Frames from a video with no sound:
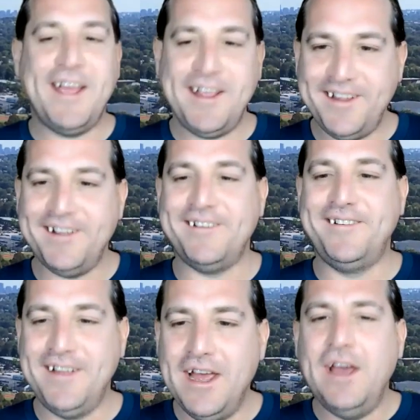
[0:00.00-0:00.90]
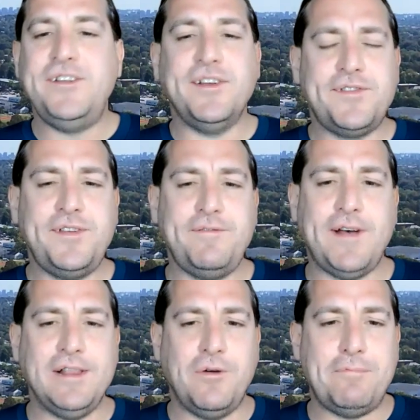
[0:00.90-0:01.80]
Thank you. Just to
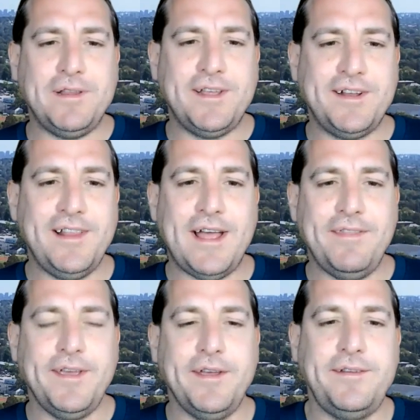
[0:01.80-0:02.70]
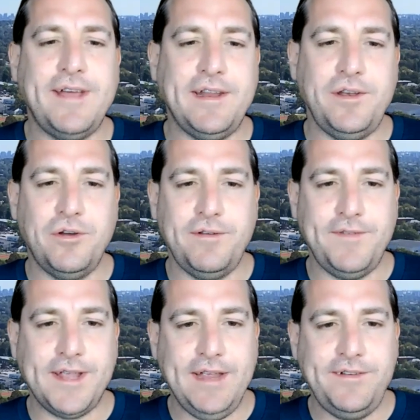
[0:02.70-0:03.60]
follow up a little on the tenant
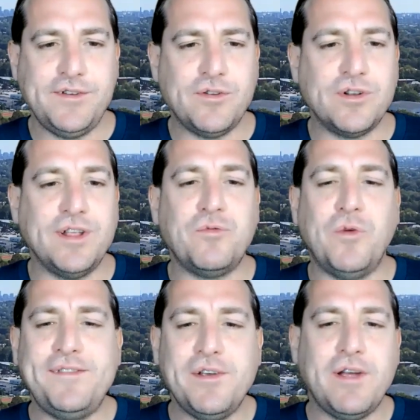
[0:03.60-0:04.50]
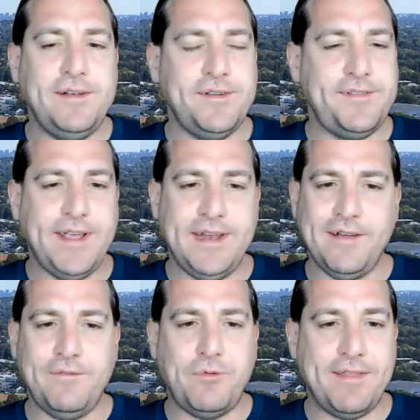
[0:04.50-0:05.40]
notification ordinance, what's your
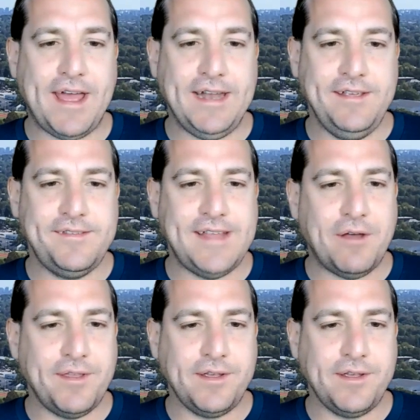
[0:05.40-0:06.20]
understanding of where that is now?